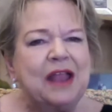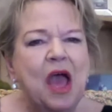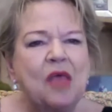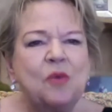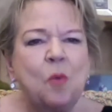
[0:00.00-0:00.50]

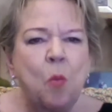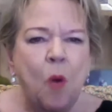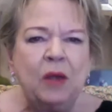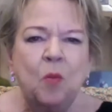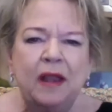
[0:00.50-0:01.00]
the one
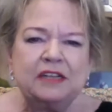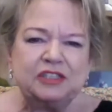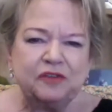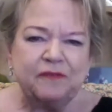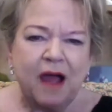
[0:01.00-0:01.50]
way to
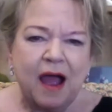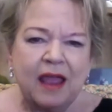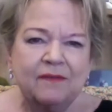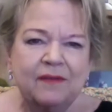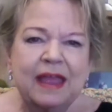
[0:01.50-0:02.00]
survive
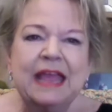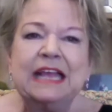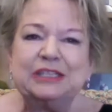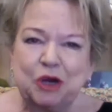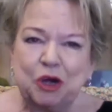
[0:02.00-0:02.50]
is
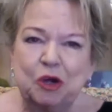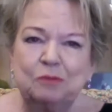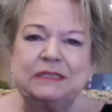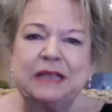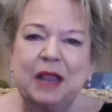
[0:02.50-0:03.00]

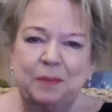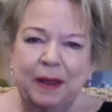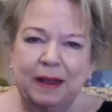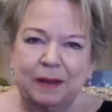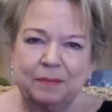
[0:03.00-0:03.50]
curbside pickup.